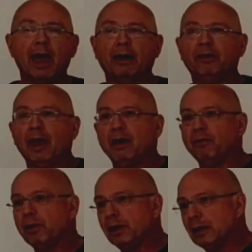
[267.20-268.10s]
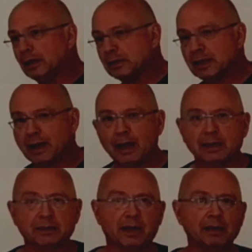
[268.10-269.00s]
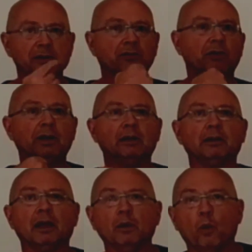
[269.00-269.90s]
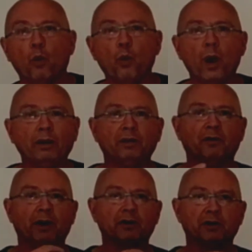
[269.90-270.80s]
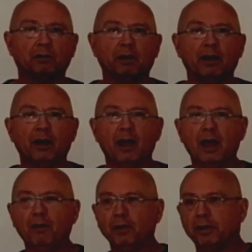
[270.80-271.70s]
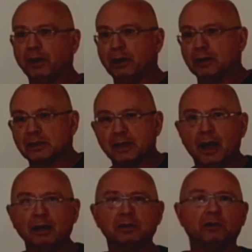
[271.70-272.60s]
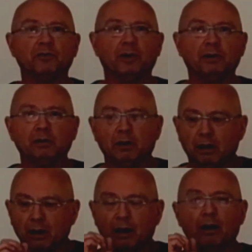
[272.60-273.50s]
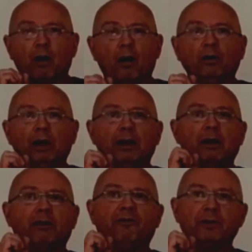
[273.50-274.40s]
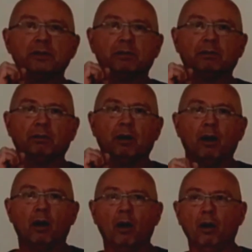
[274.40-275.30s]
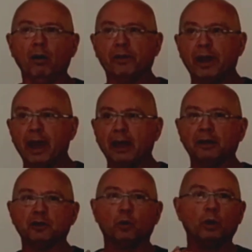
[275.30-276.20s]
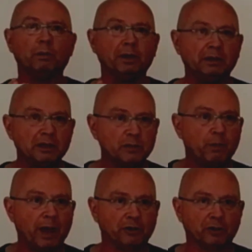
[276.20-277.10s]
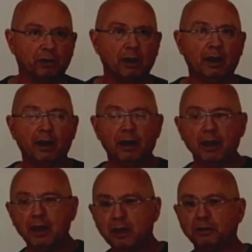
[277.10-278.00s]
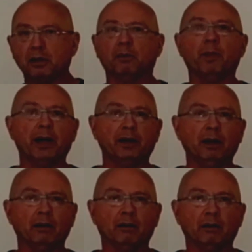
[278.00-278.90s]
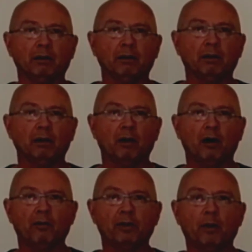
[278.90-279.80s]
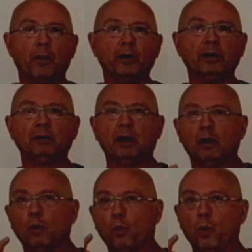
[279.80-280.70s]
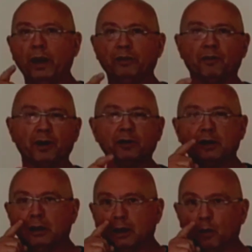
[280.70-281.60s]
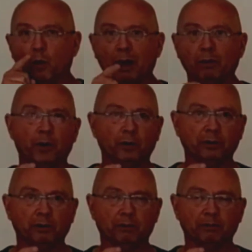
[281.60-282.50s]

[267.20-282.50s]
and everything is, is concentrated in one direction. Everything is concentrated only in the fist. All the energy will be dispatched into the body of the opponent in one direction, in one point.